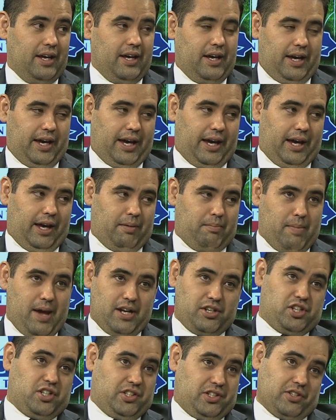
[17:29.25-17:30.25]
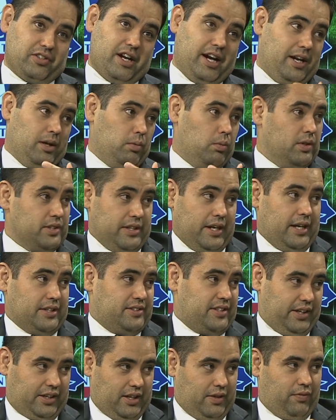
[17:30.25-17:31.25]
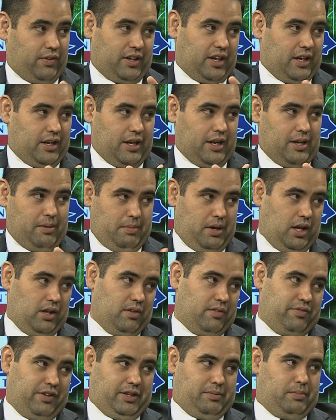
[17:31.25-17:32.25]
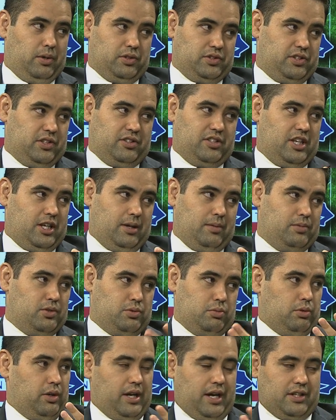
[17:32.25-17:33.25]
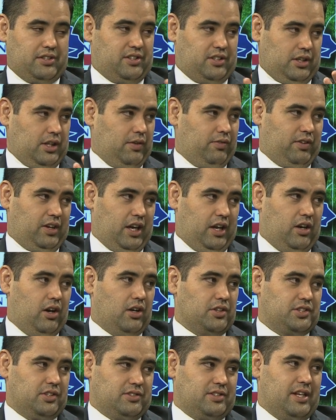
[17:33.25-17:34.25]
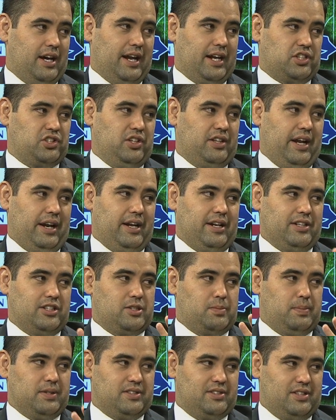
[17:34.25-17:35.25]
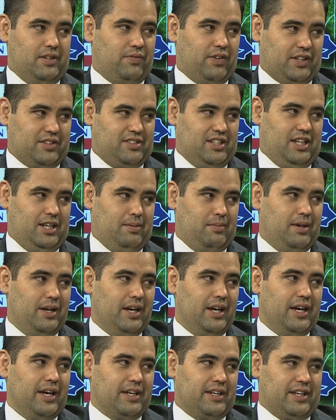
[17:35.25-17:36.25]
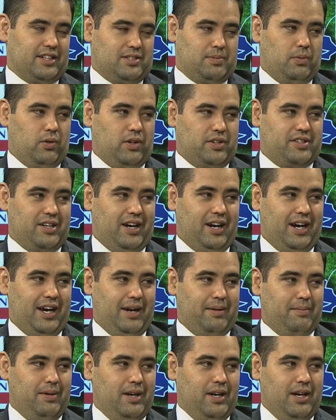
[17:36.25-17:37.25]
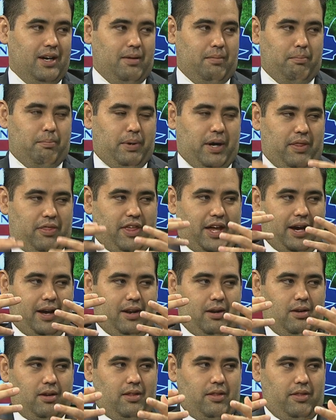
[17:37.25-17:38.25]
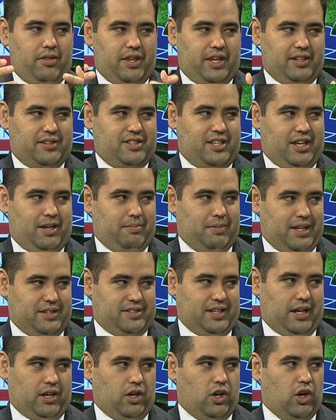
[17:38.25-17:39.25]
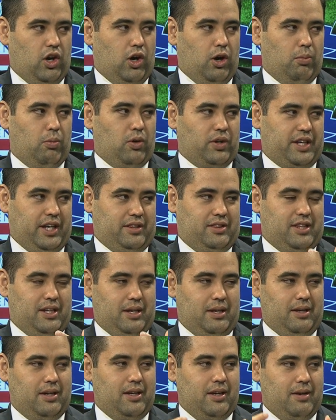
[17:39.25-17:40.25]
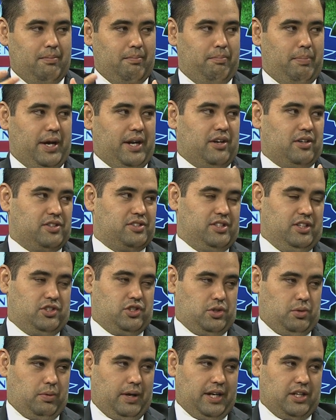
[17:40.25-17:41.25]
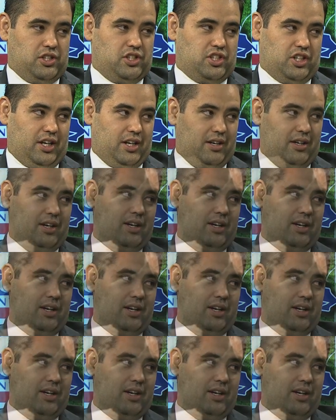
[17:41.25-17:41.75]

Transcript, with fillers: And Manchester United was not significant any In fact, most of the teams were not significant at all. So it's not actually that any specific team gets more time, but that the team that's at home will get the better situation.